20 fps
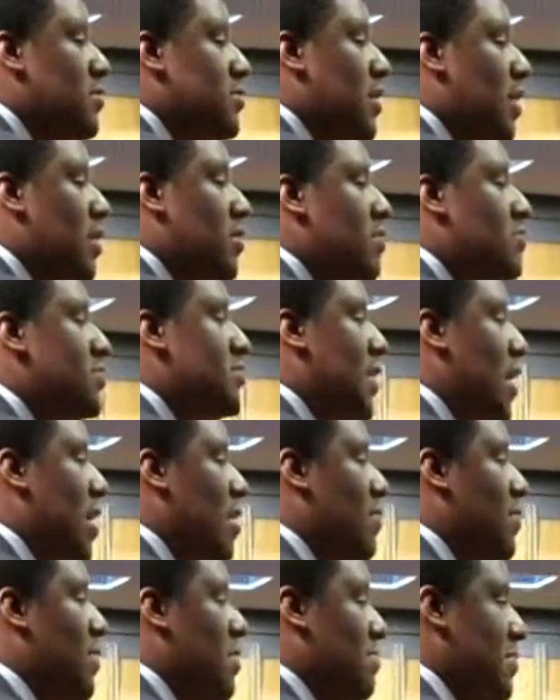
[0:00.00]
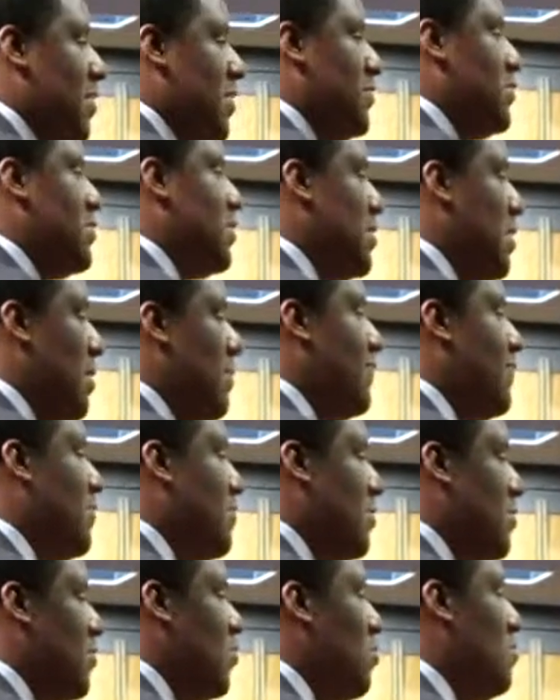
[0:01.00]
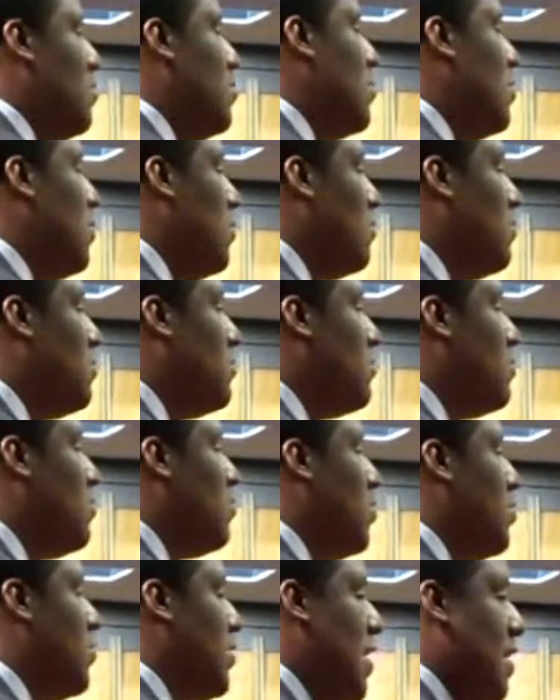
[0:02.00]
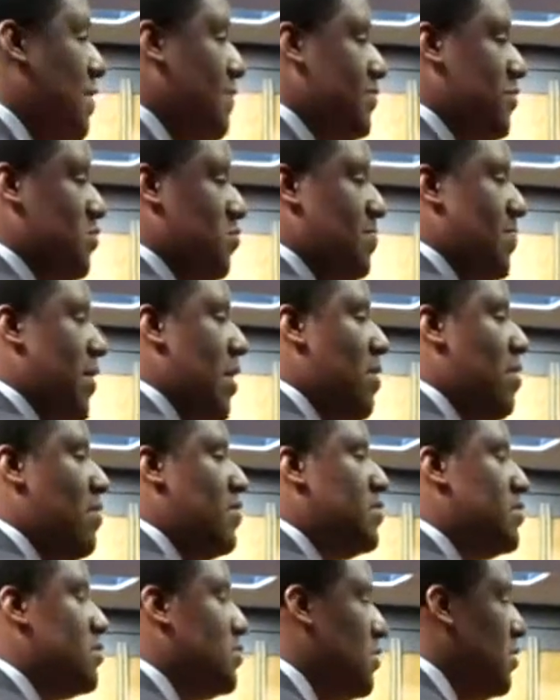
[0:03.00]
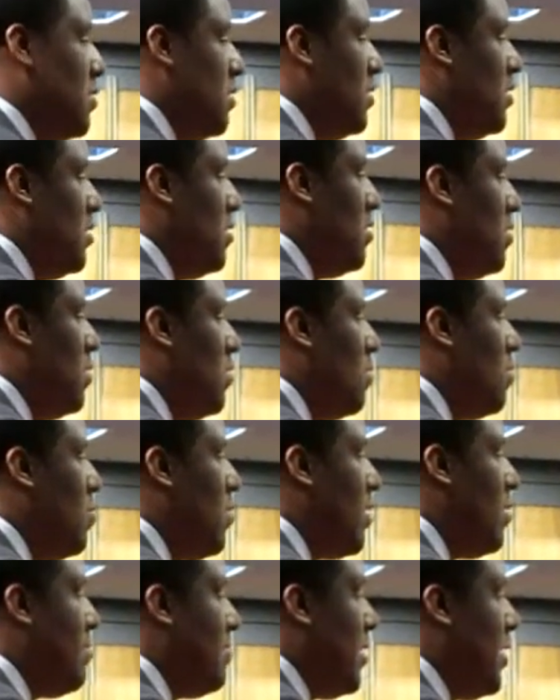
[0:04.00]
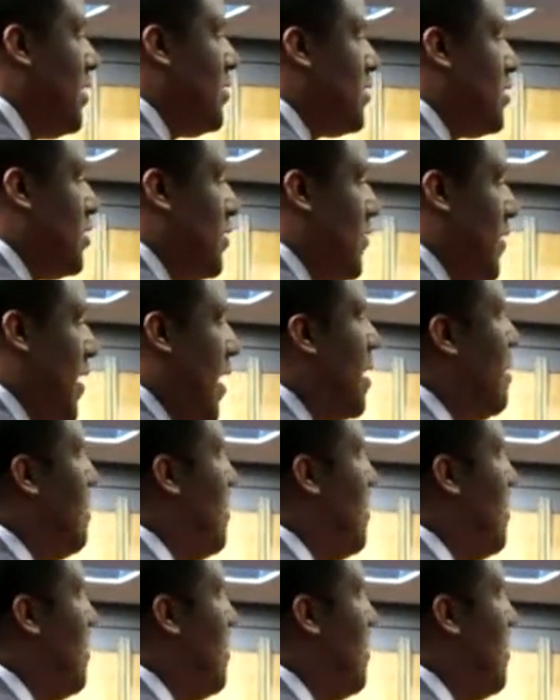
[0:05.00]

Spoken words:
to understand what it means to come from a normal home where you have two parents, what it means to think